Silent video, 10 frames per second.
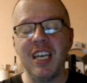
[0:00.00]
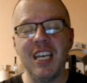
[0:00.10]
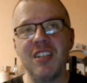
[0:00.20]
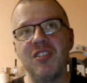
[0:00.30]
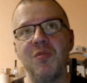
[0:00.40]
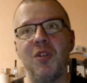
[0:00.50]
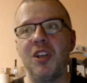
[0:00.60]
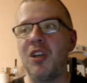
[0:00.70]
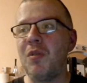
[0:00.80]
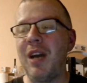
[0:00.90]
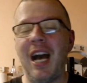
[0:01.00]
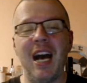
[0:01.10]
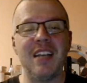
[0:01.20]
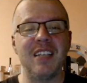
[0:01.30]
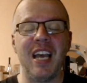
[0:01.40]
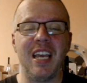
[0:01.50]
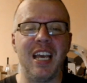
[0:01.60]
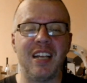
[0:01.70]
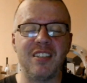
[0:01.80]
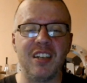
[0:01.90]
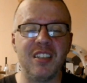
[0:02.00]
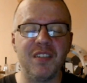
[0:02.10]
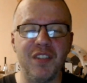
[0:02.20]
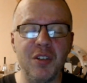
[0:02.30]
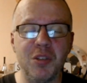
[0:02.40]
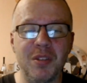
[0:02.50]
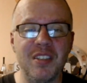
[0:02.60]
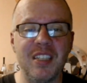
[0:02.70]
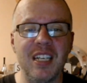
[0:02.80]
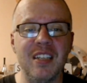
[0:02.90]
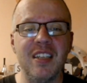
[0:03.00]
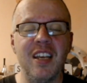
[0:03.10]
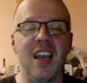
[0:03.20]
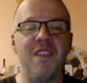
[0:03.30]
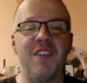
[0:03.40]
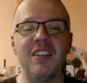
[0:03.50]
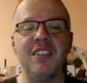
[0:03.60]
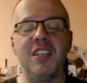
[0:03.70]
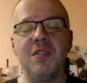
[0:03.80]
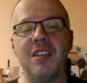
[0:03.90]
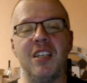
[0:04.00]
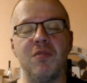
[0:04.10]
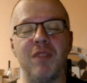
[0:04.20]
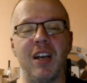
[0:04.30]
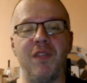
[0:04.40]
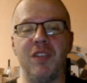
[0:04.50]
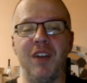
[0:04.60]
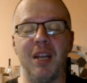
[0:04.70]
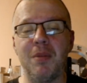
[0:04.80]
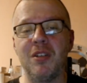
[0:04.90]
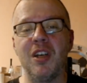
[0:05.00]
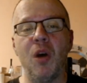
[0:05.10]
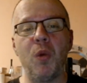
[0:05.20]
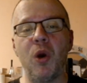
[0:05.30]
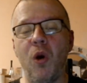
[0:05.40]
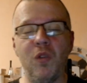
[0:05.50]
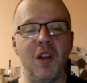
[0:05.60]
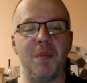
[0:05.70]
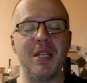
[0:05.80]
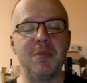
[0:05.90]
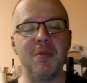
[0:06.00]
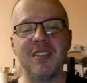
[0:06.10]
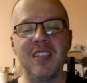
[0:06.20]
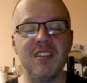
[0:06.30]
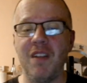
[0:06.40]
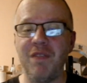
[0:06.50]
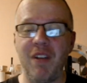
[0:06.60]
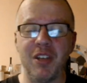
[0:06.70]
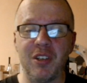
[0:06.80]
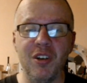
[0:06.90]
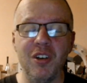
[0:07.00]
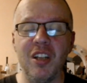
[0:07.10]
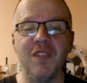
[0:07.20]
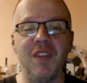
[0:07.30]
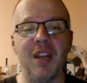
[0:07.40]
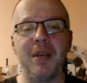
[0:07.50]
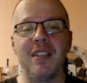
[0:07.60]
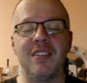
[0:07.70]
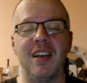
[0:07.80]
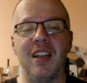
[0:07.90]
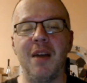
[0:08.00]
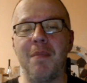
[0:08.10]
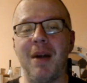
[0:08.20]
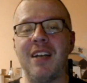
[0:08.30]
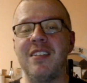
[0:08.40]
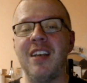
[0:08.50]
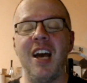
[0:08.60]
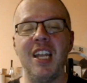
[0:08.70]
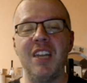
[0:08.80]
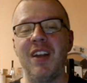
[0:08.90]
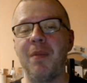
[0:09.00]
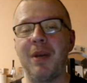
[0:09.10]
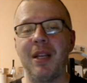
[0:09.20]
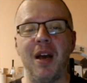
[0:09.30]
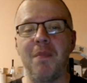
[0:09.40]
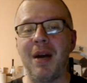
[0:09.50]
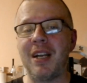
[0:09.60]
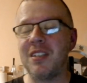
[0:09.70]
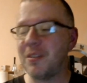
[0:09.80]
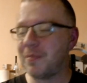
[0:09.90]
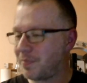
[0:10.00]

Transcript: He is someone who has an exciting future with the Steelers if he continues his rate of development. We all know the Pittsburgh Steelers are very good at developing inside linebackers and developing linebackers.